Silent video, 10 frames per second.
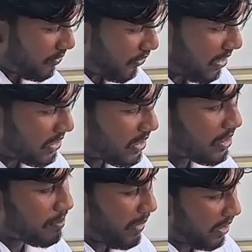
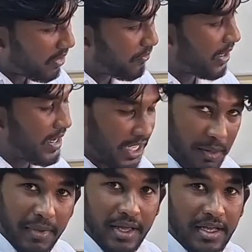further magnified
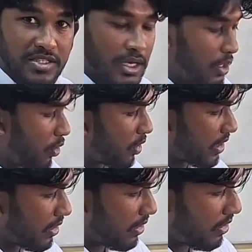image
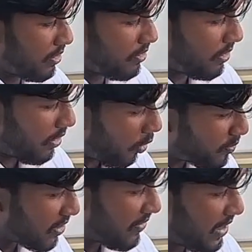or
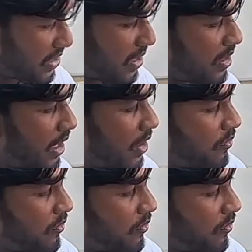observation,